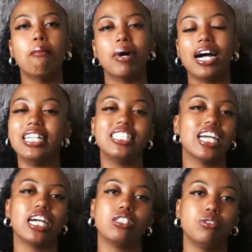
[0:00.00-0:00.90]
but
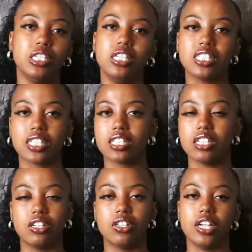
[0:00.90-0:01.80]
yeah it's really such
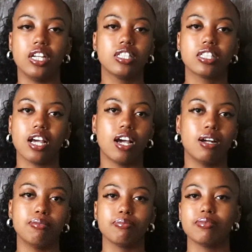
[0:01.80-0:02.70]
a great
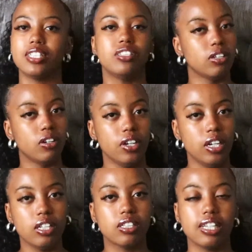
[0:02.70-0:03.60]
um,
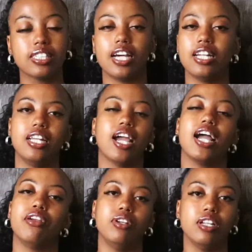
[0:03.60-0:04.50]
degree to study
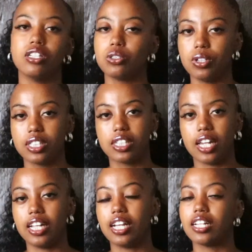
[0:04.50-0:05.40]
I really enjoyed
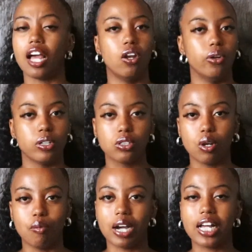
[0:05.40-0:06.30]
studying it I learned
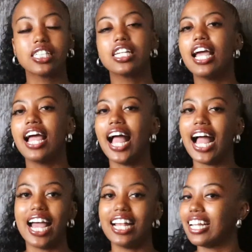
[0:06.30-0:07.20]
so much
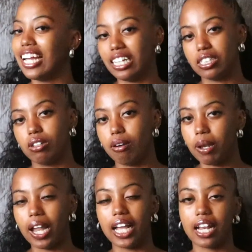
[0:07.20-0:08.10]
and I get to
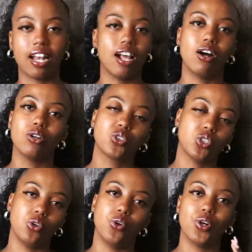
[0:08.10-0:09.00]
apply it now
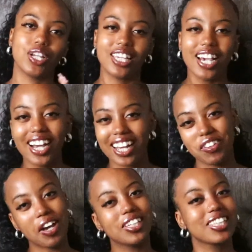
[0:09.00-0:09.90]
so yeah
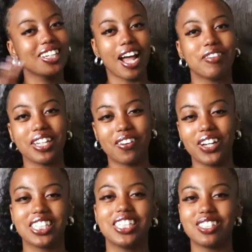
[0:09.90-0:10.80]
if you still have any
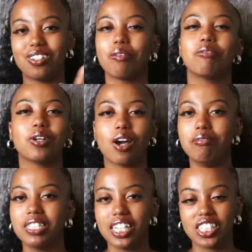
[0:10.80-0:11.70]
questions drop them in the
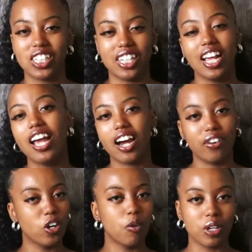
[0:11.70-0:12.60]
comment section I
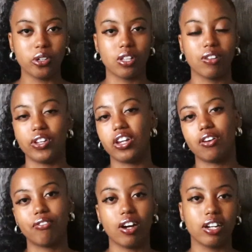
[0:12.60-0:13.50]
really hope you enjoyed the
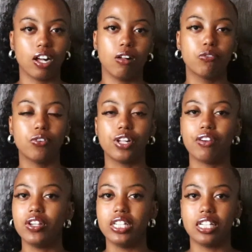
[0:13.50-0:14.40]
video and found it helpful
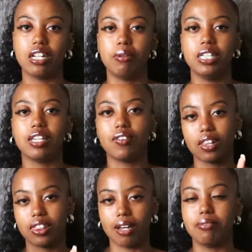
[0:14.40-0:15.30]
if you did please give it
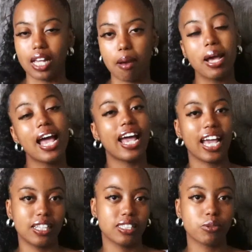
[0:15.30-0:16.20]
a thumbs up
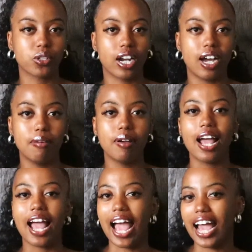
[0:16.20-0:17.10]
and subscribe
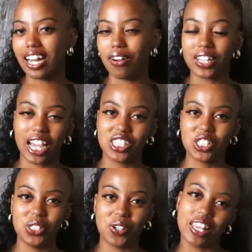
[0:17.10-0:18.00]
and I'll
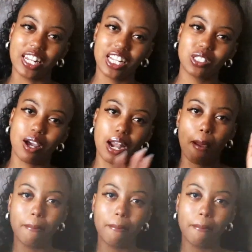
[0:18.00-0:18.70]
catch you in the next one